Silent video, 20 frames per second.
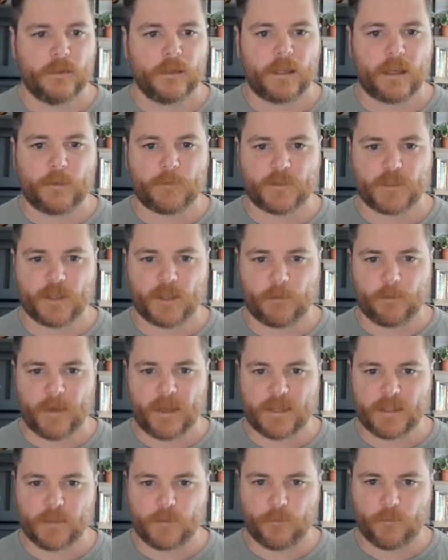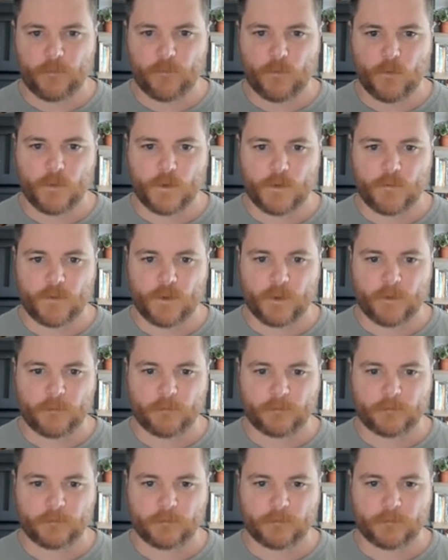and I'm just going to paste 4 of
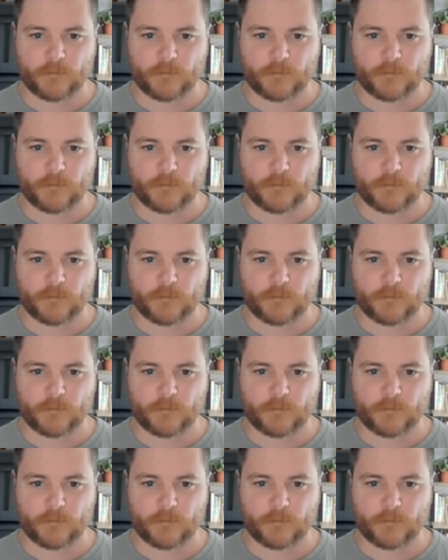them.